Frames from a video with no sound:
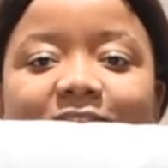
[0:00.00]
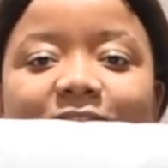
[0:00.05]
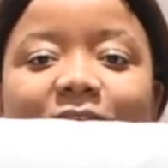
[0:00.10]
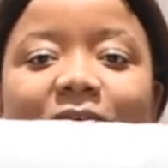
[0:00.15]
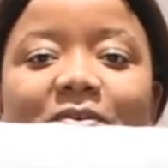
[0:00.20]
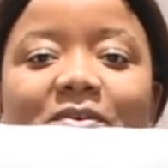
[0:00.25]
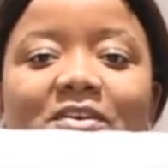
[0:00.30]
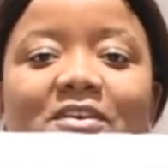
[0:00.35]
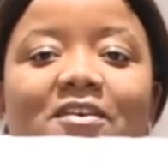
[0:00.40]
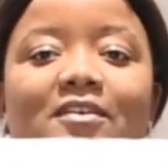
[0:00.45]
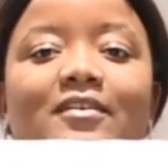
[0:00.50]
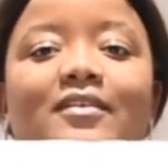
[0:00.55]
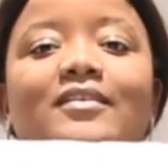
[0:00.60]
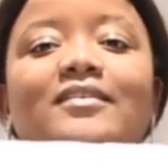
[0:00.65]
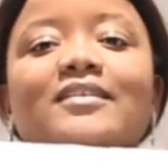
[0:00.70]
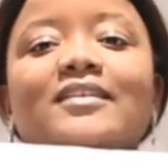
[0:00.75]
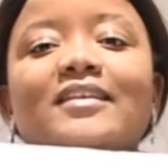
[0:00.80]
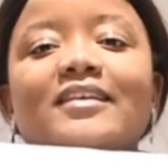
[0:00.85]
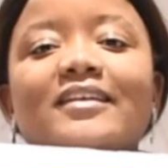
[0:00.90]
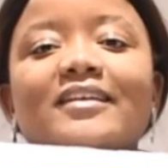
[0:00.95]
So cute,
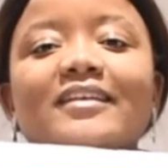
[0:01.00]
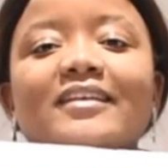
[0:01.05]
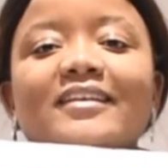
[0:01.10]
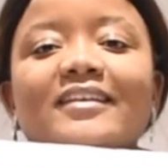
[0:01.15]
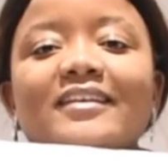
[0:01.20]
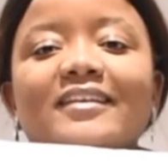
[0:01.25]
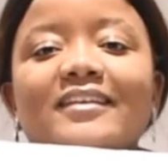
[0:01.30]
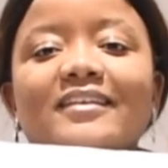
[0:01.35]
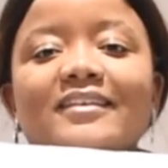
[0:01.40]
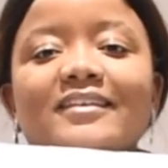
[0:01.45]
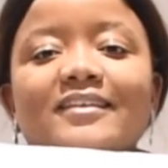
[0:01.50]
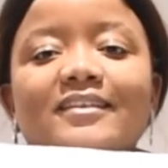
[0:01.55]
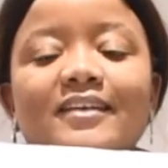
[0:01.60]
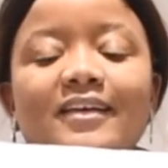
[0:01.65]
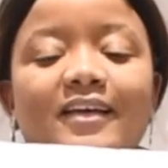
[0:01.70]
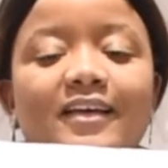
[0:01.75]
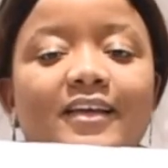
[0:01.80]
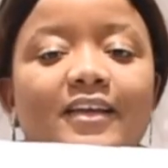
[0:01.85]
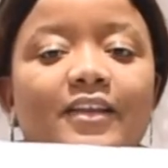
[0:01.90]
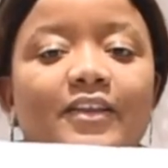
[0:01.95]
isn't it?
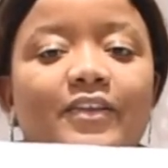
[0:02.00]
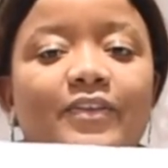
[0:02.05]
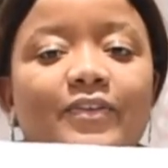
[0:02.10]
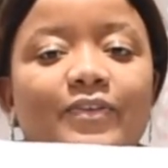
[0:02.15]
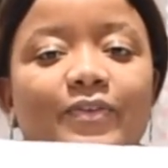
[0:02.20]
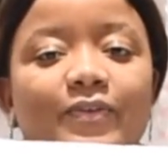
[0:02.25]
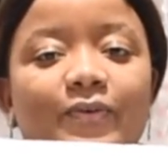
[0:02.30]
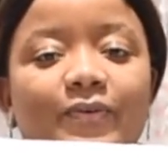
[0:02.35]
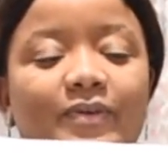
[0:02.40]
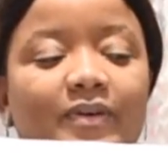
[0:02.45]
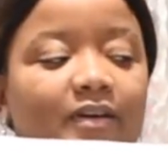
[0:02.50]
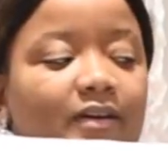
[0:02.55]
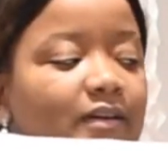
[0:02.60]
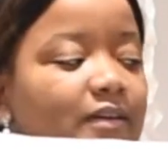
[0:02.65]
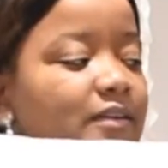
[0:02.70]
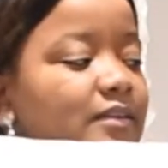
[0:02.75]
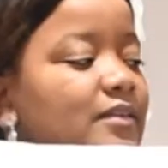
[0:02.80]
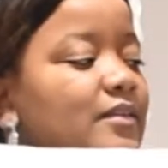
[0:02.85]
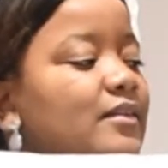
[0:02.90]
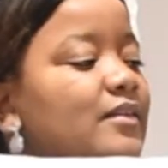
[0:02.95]
So nice.
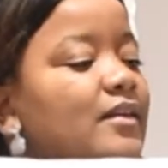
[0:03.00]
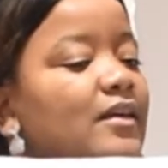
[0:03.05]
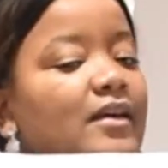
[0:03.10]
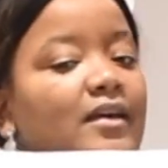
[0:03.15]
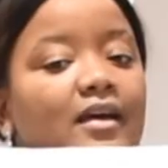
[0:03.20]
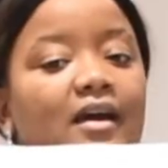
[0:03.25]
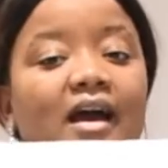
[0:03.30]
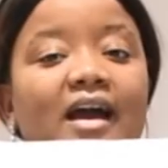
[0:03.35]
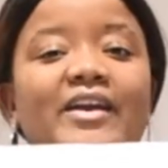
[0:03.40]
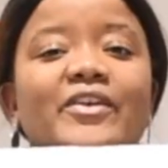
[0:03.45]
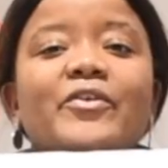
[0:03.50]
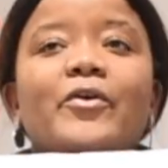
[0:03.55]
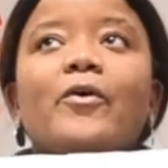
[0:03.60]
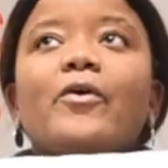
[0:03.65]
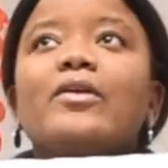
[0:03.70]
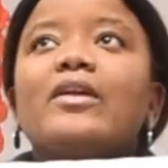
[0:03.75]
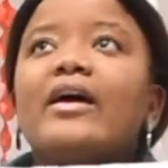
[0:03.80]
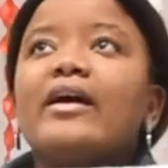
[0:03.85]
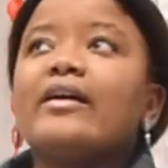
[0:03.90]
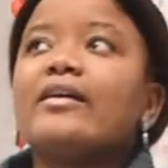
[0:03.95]
I know,
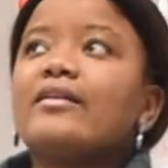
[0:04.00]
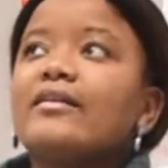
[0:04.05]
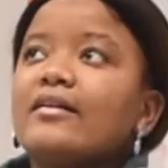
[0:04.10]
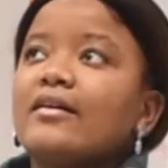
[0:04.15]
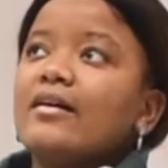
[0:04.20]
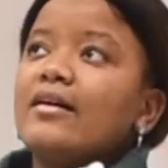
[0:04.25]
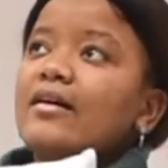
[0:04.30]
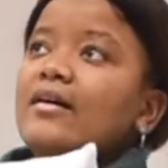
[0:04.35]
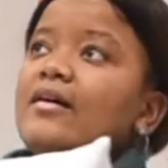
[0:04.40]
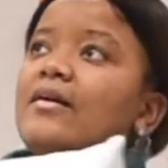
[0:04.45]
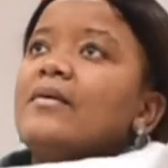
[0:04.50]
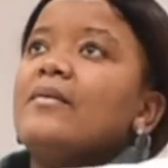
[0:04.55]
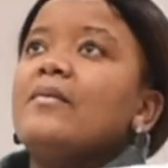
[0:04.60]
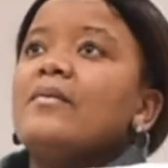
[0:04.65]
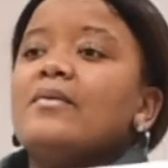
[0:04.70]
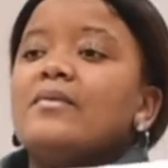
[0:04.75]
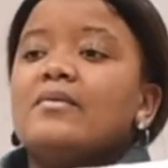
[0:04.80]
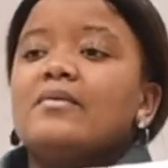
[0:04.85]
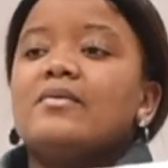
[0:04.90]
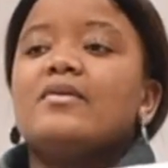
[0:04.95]
like,
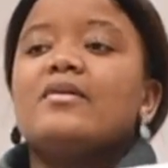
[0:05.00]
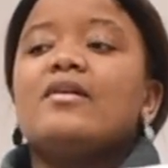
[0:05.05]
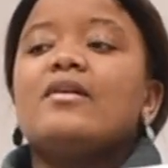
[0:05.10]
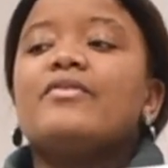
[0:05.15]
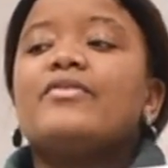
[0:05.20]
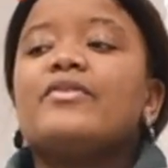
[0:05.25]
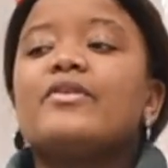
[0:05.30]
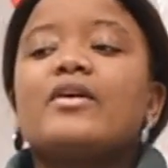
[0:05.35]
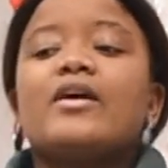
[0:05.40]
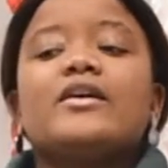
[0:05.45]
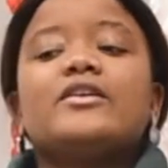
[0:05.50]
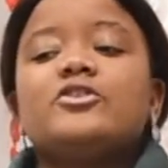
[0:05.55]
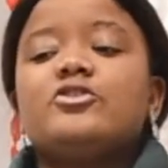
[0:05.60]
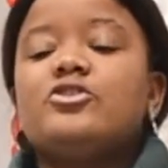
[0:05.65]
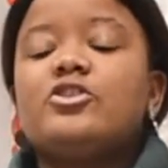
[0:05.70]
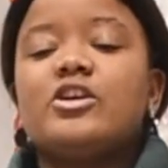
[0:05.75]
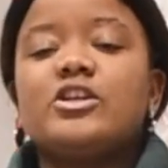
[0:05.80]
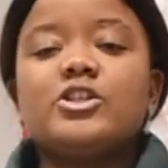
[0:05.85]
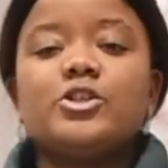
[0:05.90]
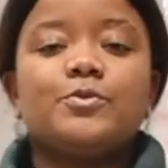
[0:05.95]
if you guys
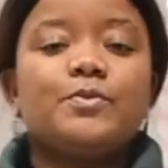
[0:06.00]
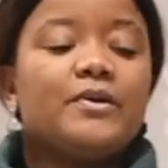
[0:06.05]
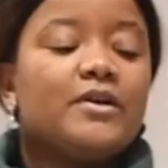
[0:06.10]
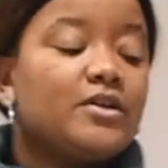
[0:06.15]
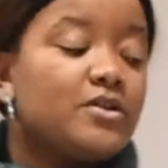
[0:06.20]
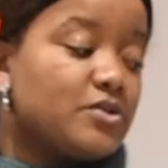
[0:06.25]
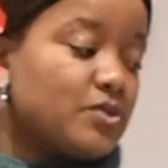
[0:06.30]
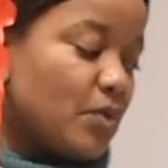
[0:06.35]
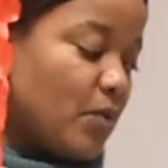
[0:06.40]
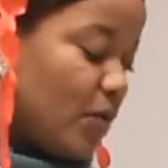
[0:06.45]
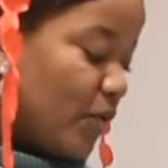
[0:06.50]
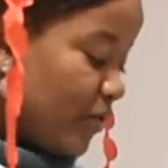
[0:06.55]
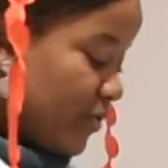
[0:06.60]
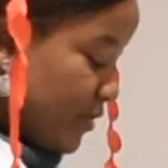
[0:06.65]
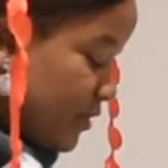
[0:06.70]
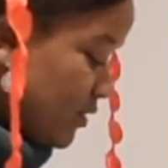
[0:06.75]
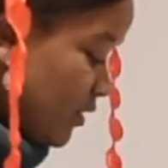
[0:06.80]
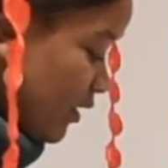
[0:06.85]
change pillows all the